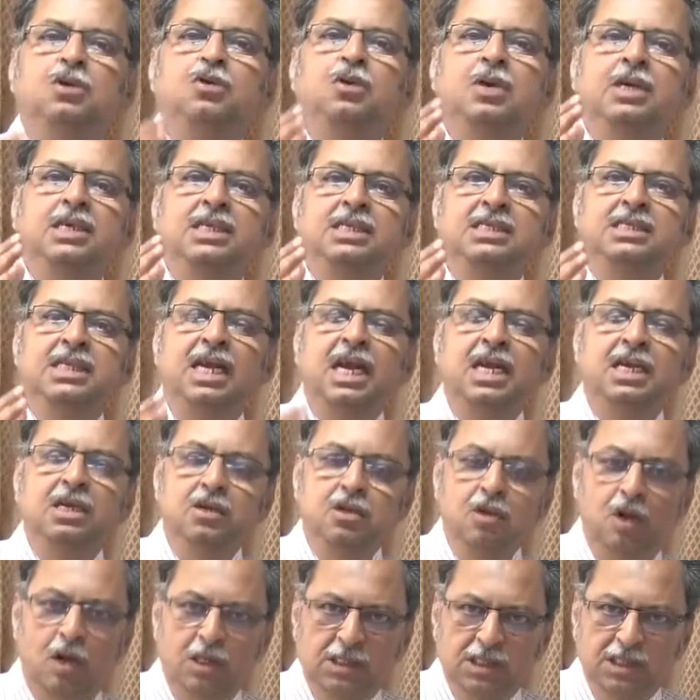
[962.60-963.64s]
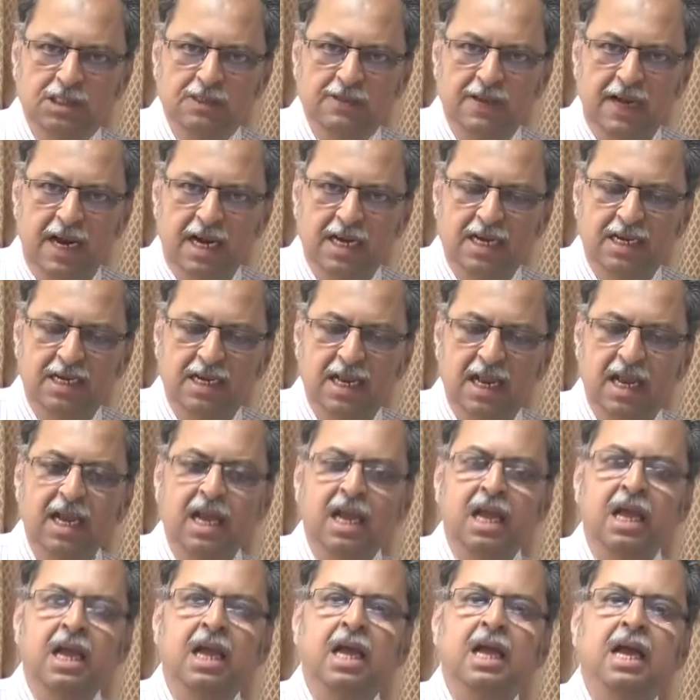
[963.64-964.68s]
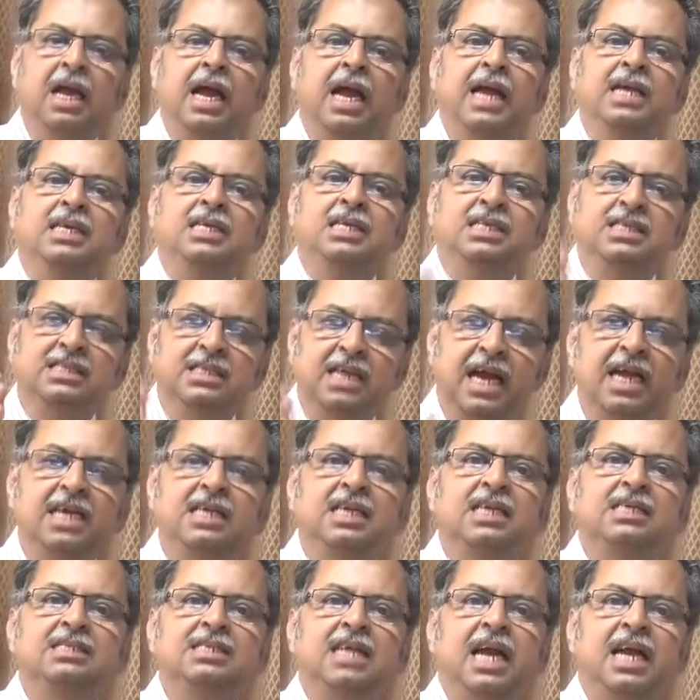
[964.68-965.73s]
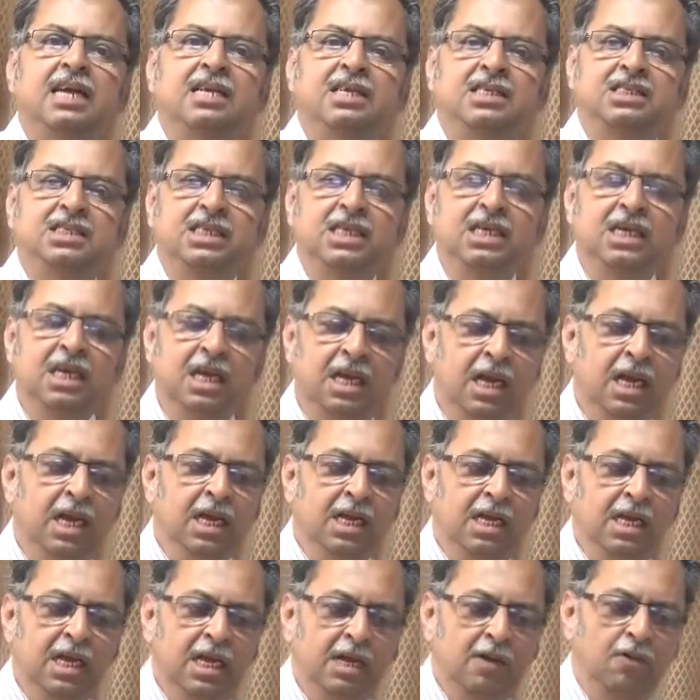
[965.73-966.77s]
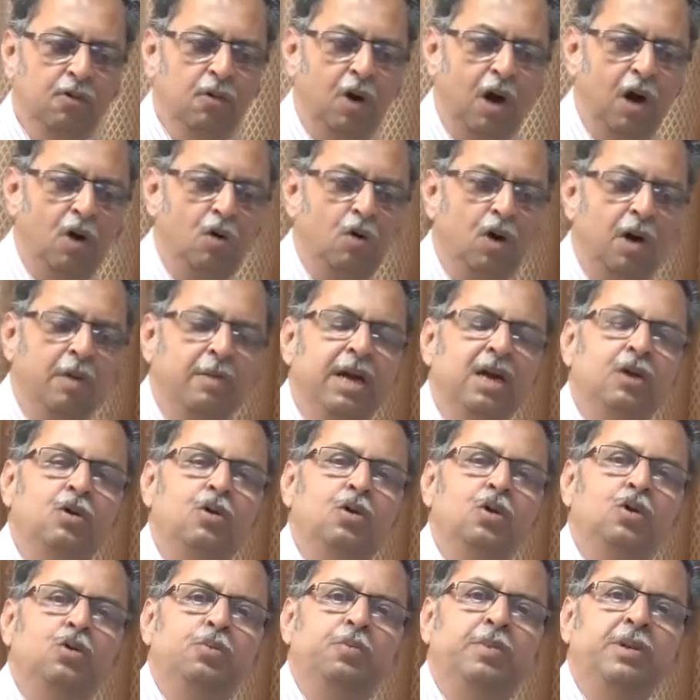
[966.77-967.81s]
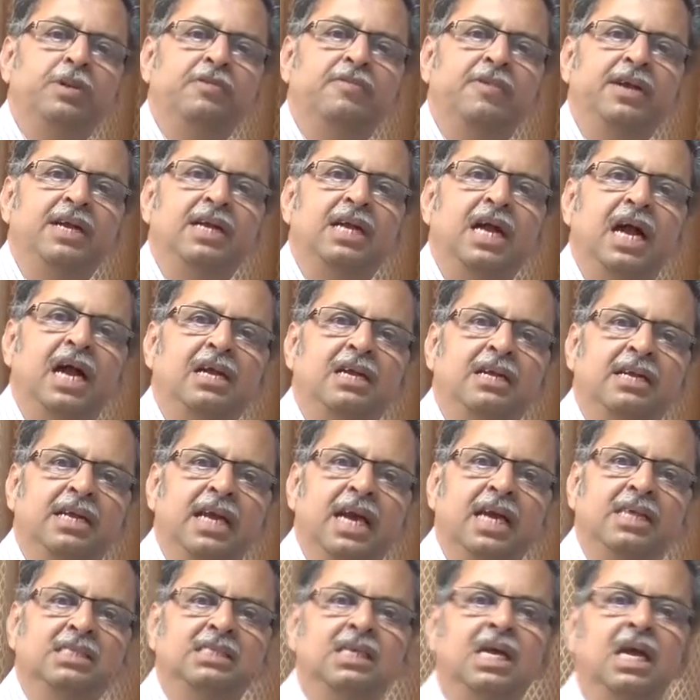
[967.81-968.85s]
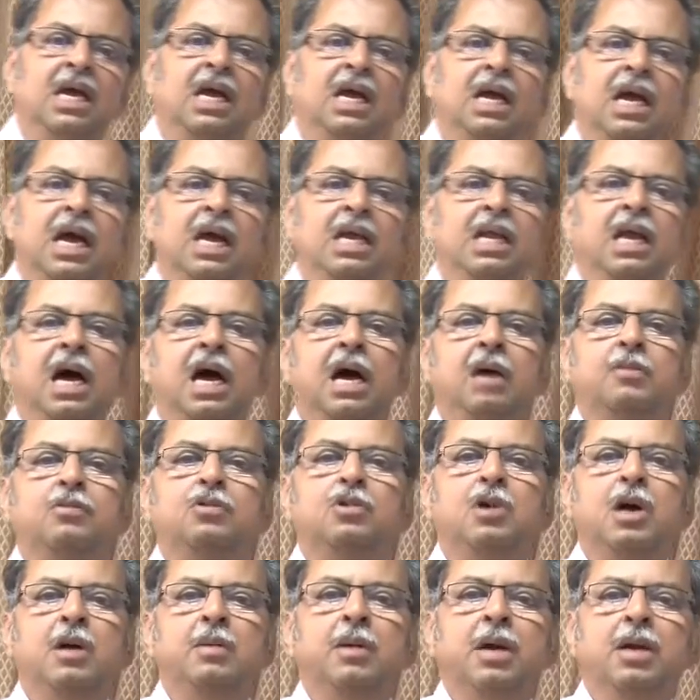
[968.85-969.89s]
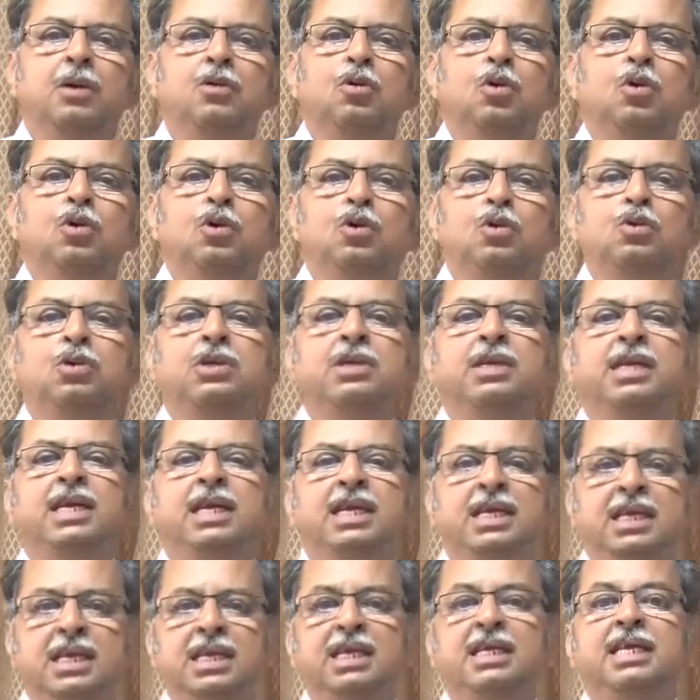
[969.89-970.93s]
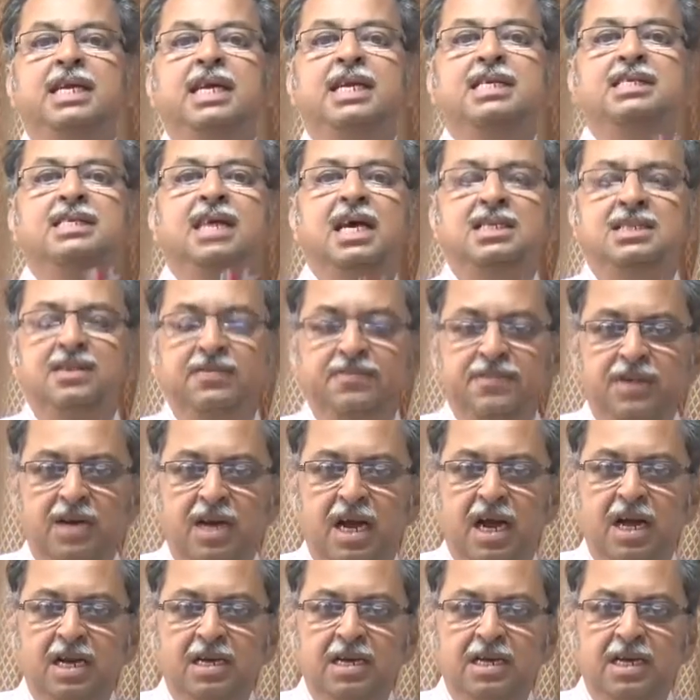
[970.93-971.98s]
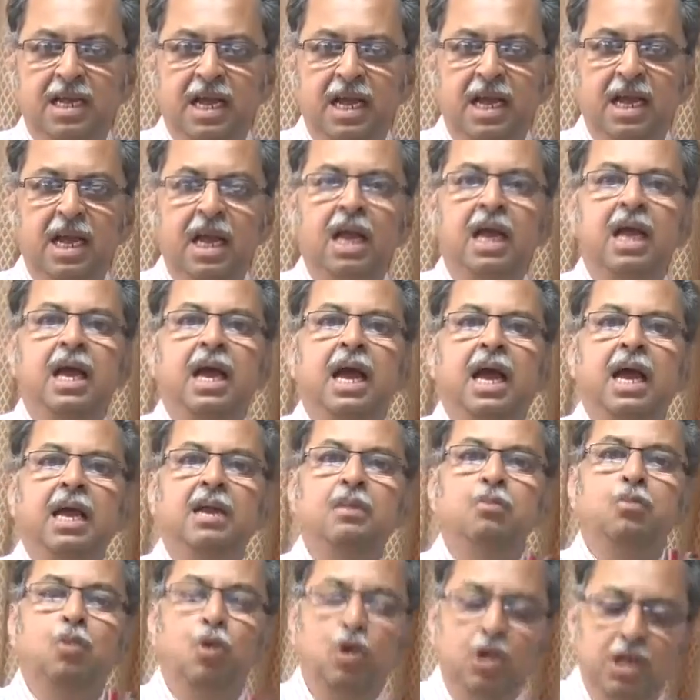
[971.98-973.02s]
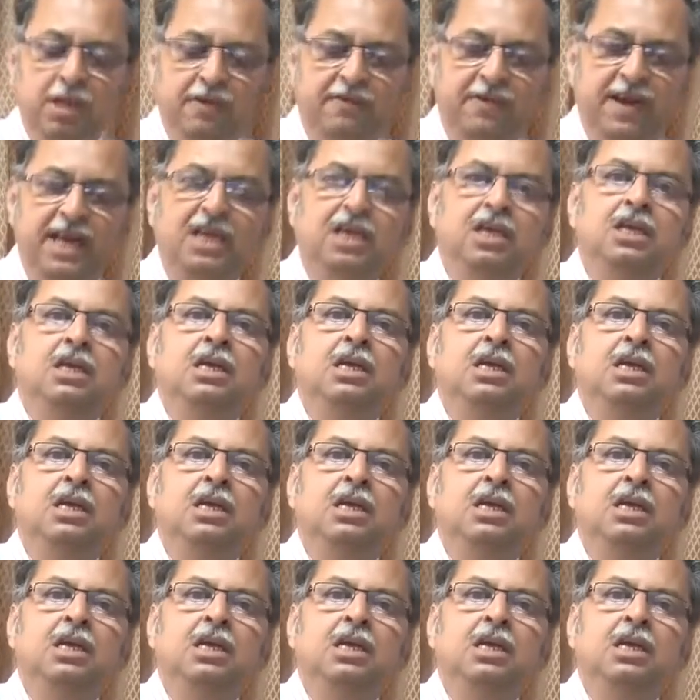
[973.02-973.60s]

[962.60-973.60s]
to understand the causes of the heart attack, and decide the strategy. How am I going to prevent heart attacks and how am I going to treat in case I suffer heart attack, and motivate